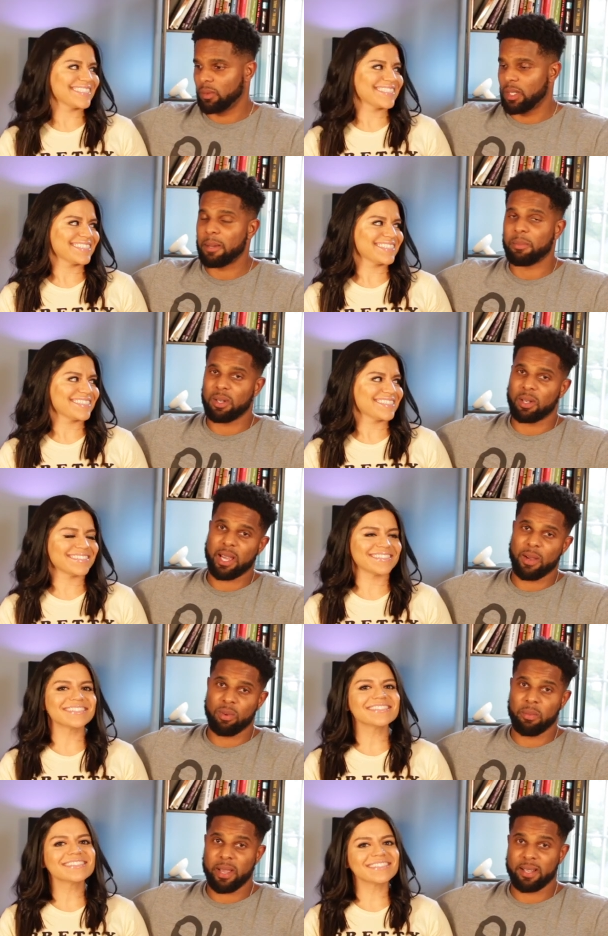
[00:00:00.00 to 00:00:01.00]
Speaker 1: Happy. Okay,
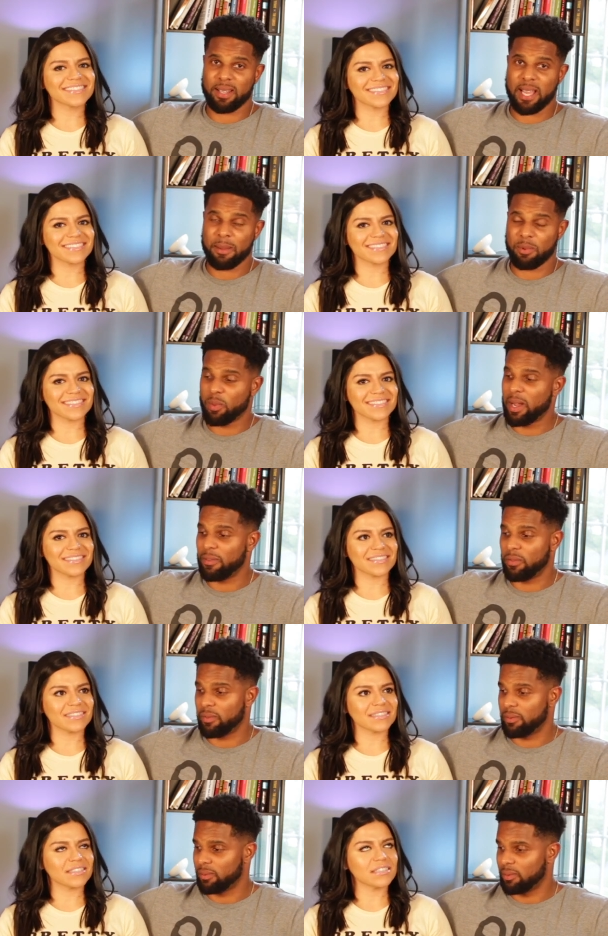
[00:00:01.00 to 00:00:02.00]
what makes a happy
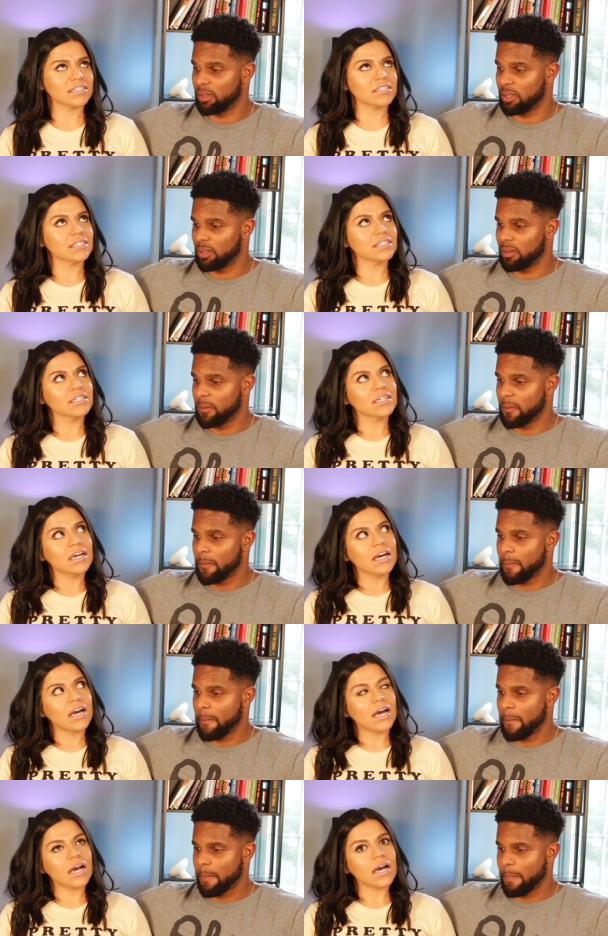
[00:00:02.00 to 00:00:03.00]
wife?
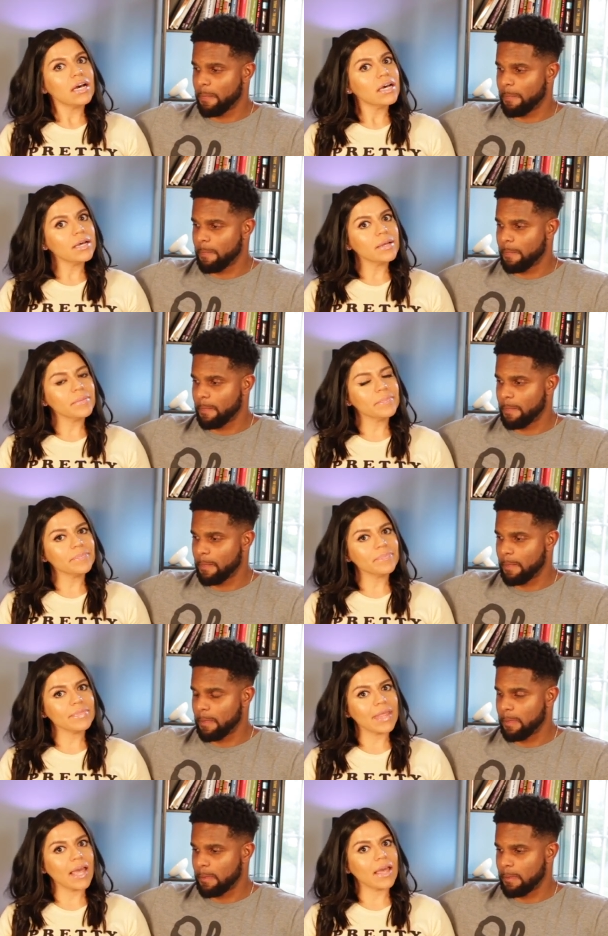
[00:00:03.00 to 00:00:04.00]

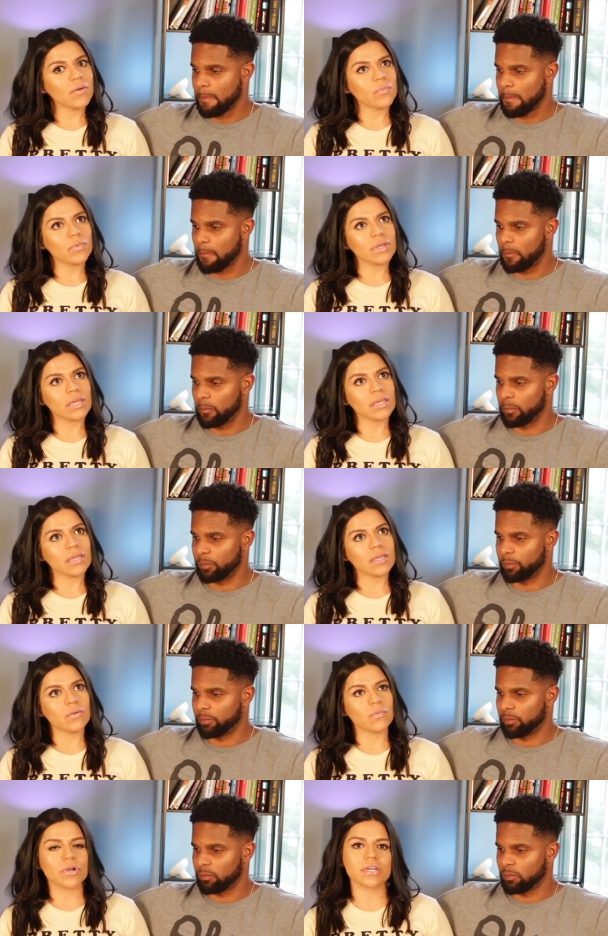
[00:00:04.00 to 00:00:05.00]
Speaker 2: Um, that
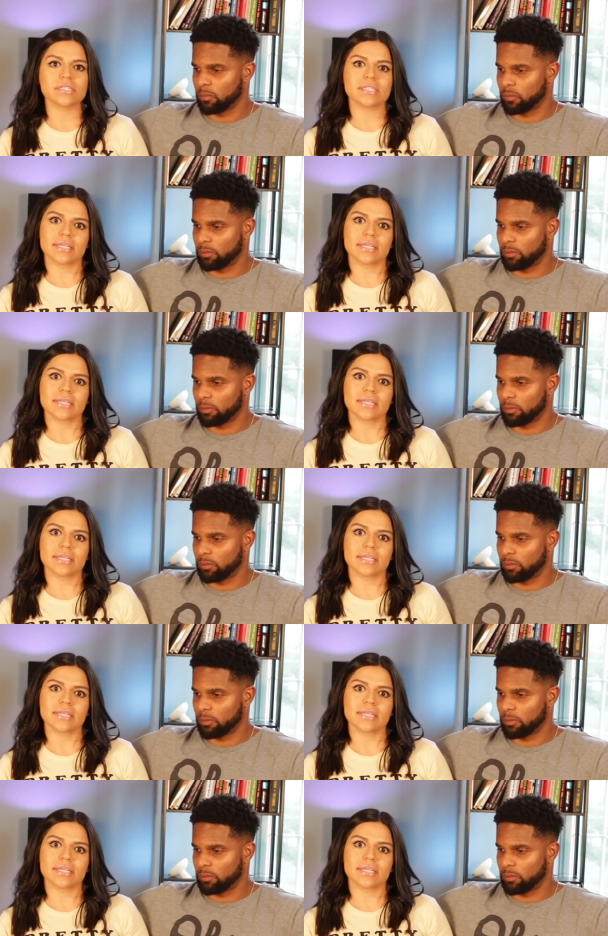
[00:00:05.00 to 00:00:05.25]
we work